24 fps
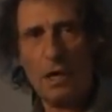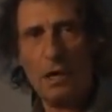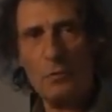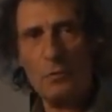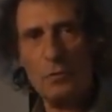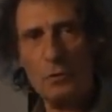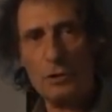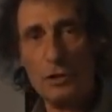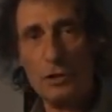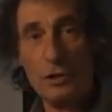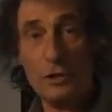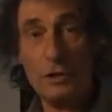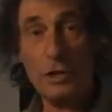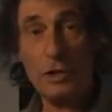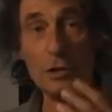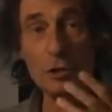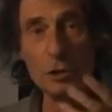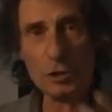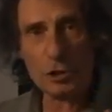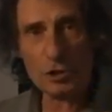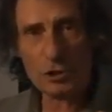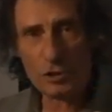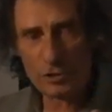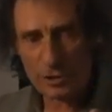I was a
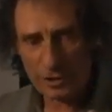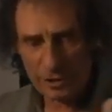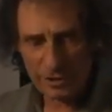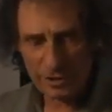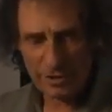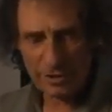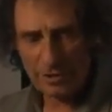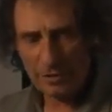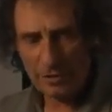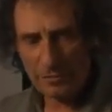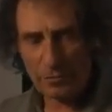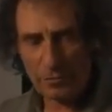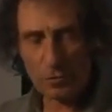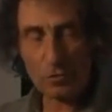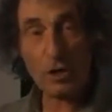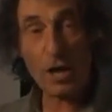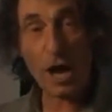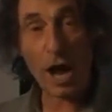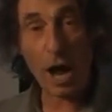teacher for